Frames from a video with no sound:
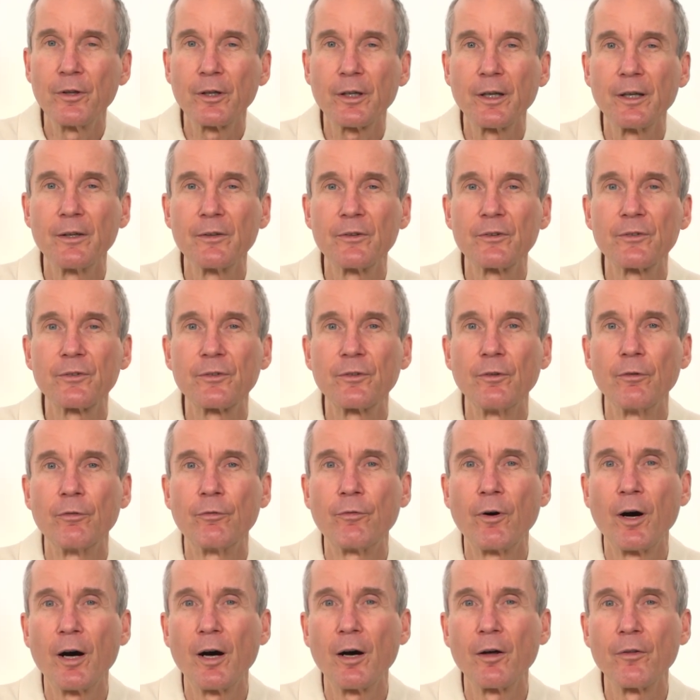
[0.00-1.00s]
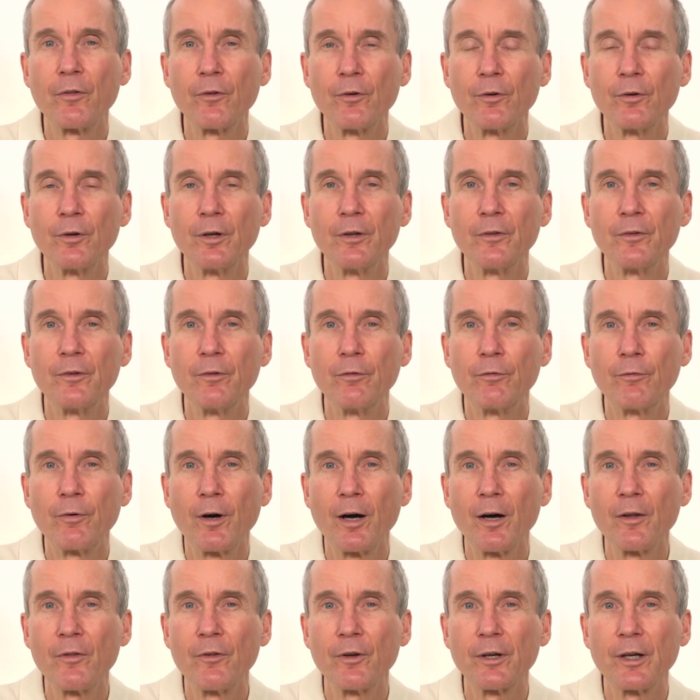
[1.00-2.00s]
against the father and the
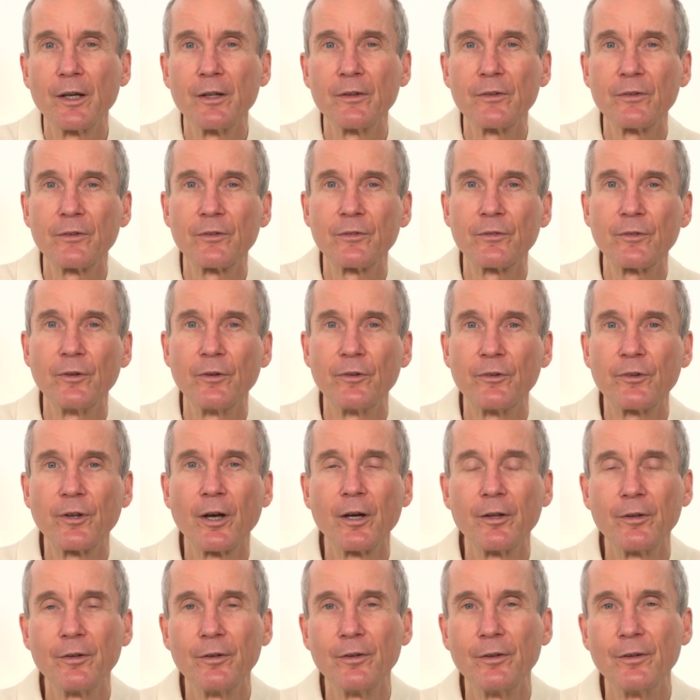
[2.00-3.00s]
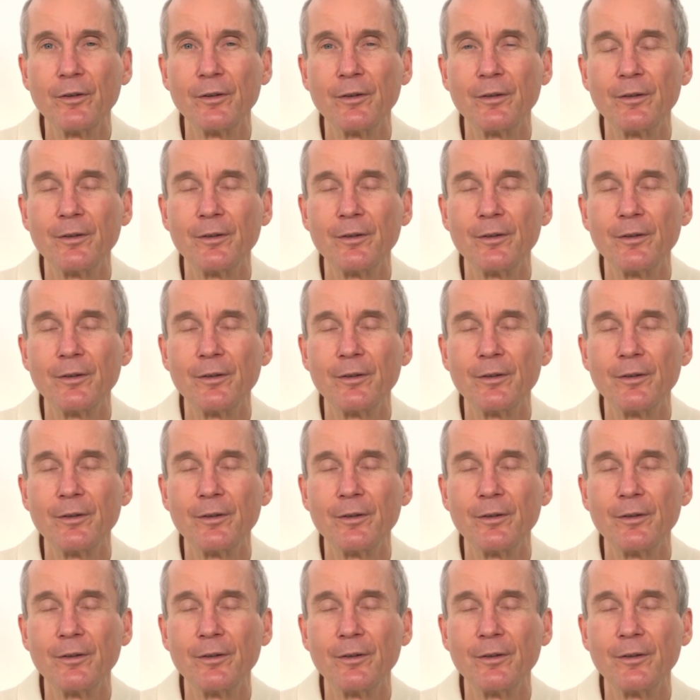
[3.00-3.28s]
father against the son."